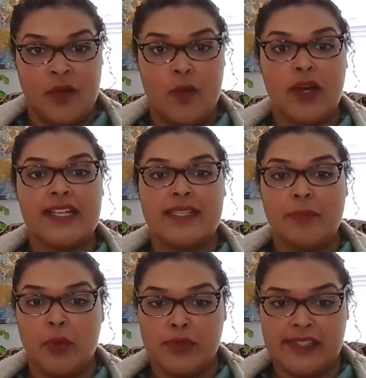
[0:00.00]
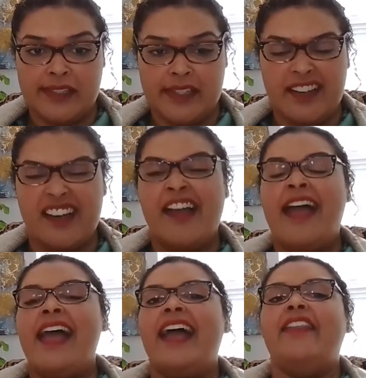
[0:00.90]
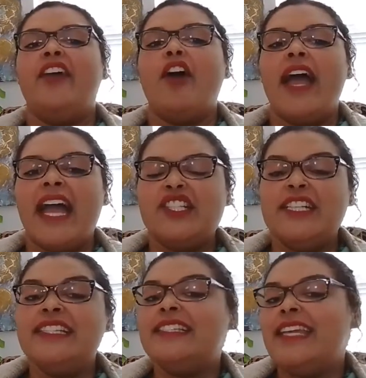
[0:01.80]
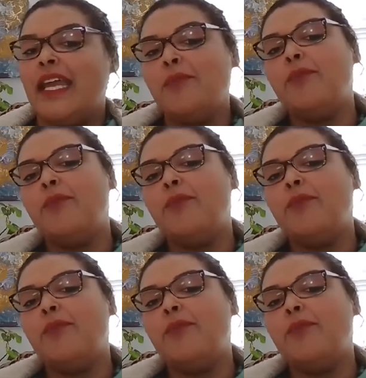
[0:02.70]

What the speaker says: What is important here? And there are actually 10